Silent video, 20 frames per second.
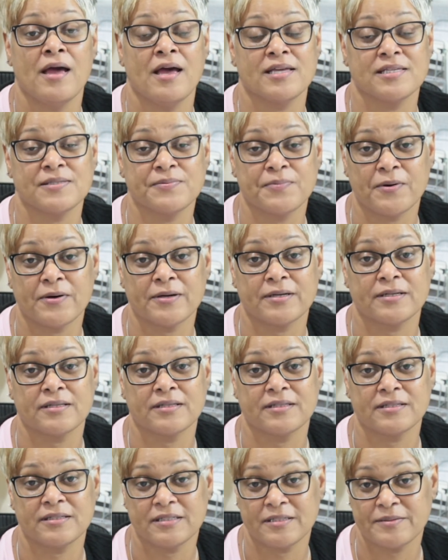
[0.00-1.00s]
as part of
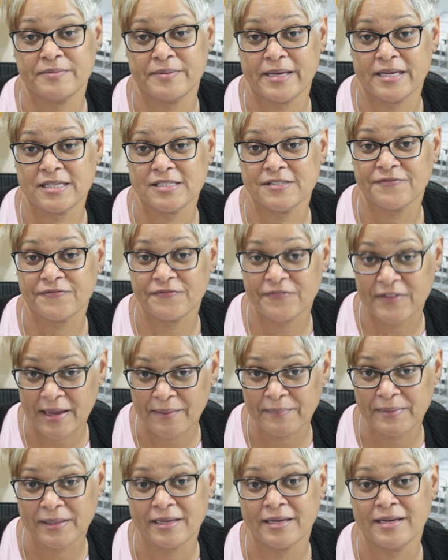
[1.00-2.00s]
the DBS
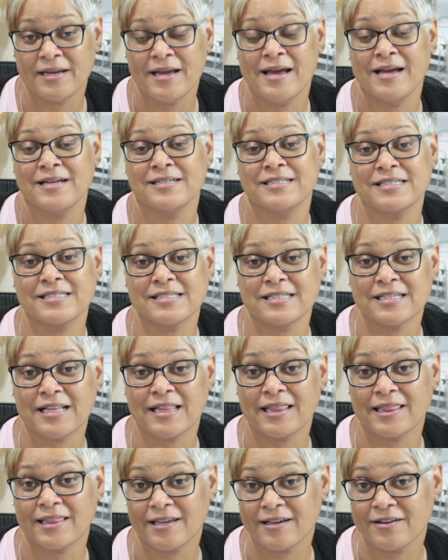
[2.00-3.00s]
family. Just
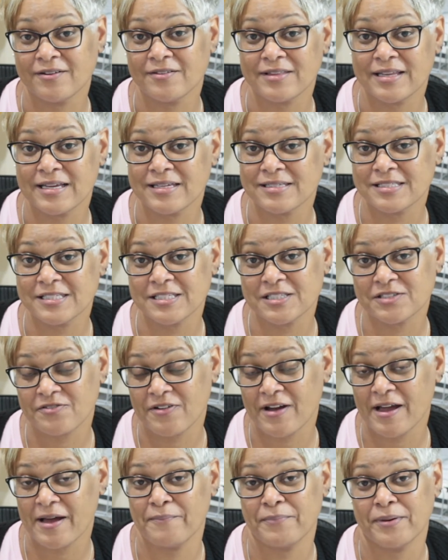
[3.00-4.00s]
click on that
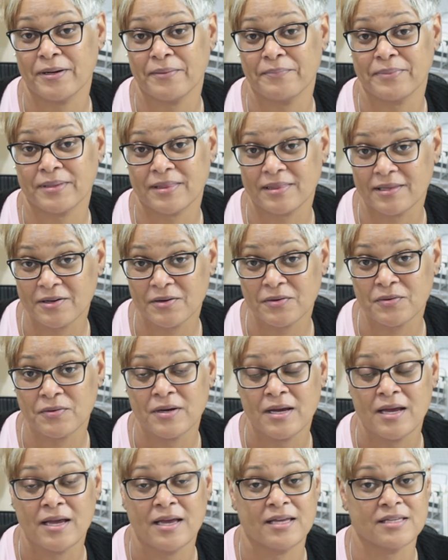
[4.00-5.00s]
subscribe button below,
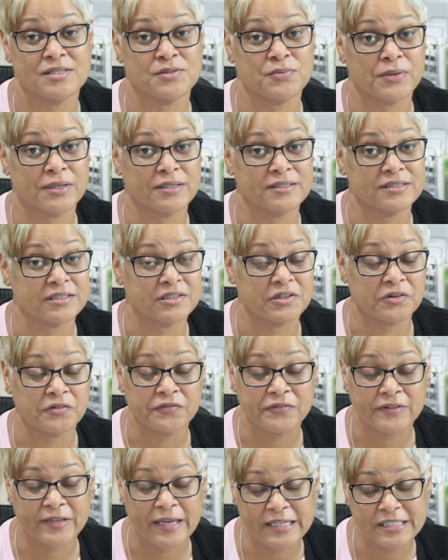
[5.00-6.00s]
as well as the
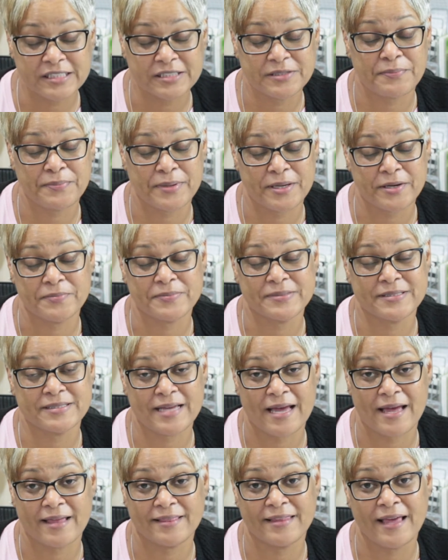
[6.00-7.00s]
notification bell
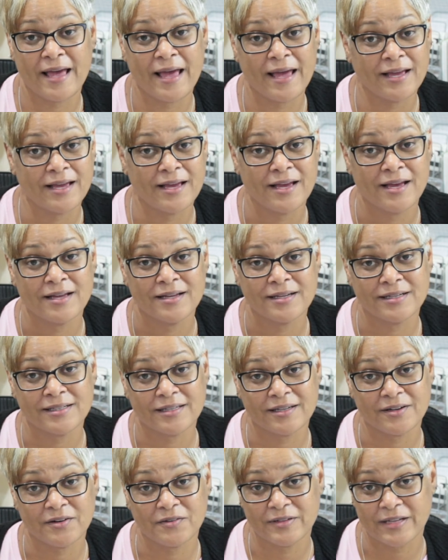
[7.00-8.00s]
beside that.
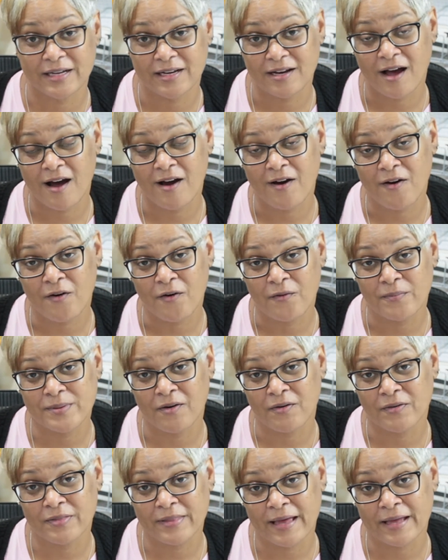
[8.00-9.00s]
Click on it all
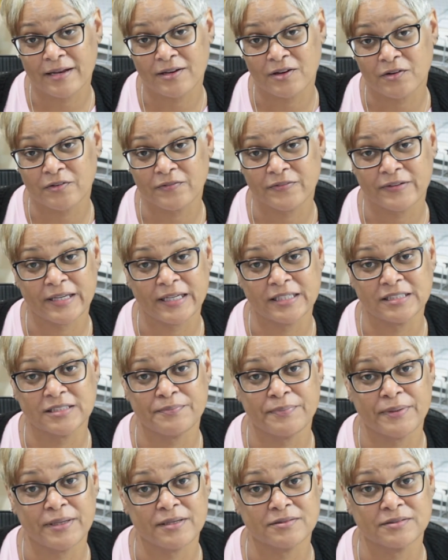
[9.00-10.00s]
on that notification
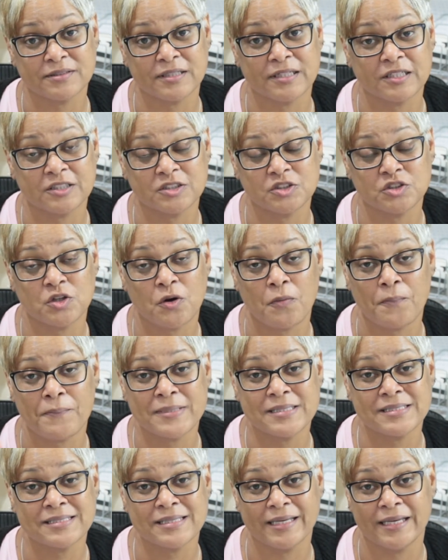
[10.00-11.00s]
bell so that you don't
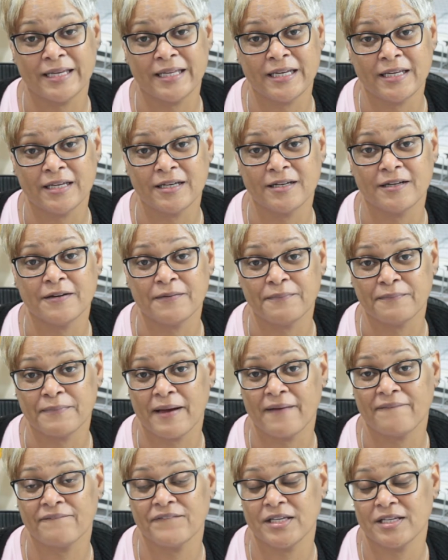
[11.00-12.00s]
miss any of
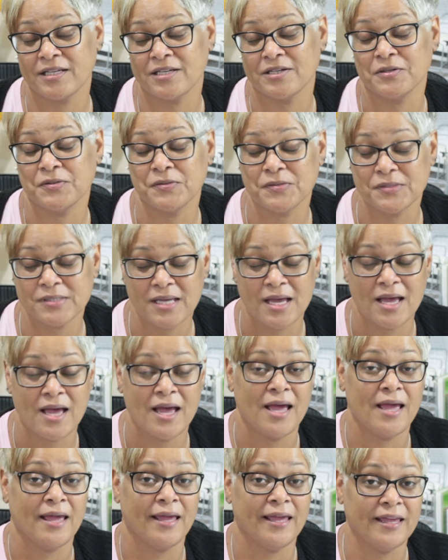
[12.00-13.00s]
my videos
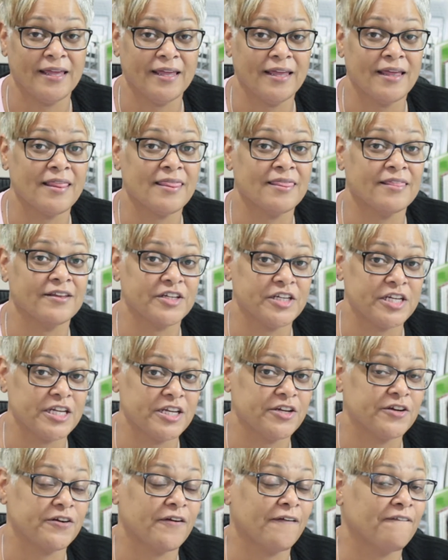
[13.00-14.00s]
in the
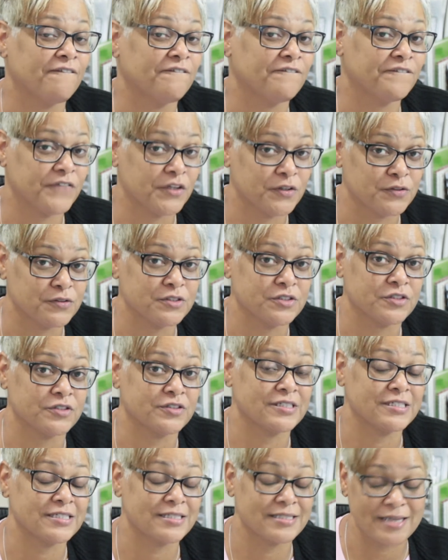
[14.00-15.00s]
near future.
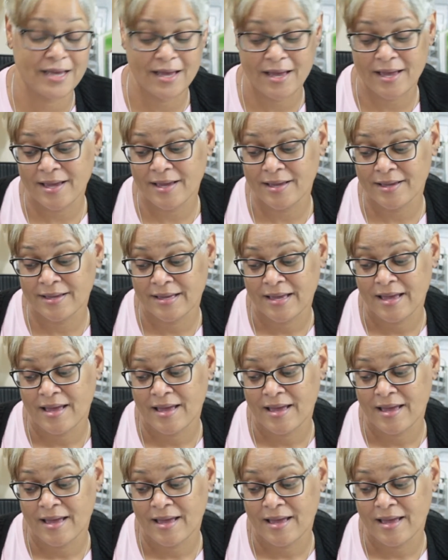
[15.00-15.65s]
Today,